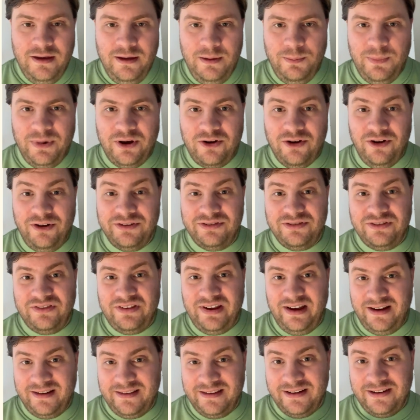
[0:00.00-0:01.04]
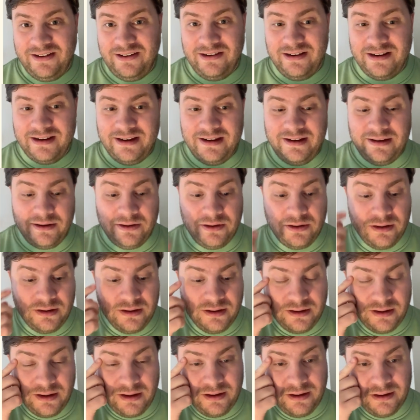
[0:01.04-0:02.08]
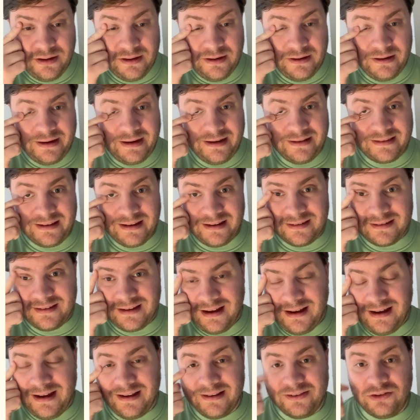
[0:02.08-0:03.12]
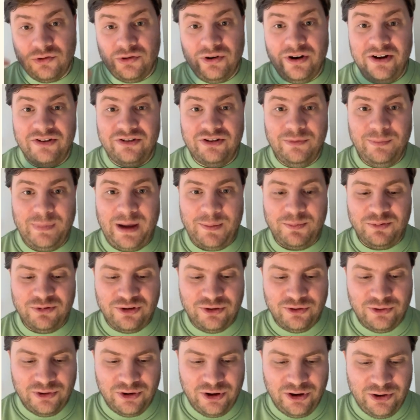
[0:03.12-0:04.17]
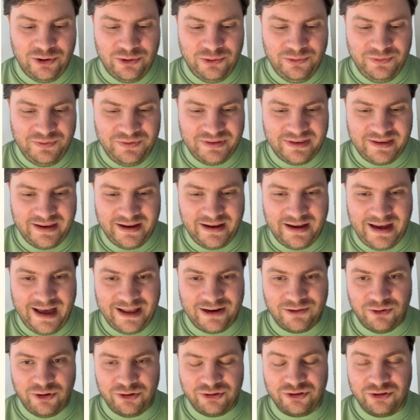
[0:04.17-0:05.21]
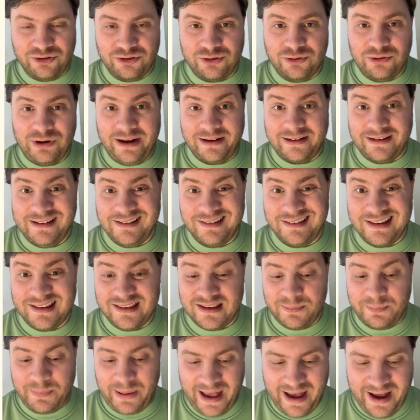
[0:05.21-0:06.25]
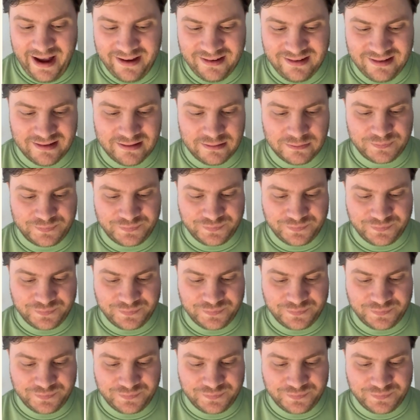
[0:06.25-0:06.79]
Because technically, uh, it is a treasure map Sugo, the anniversary Sugo, at least in the past.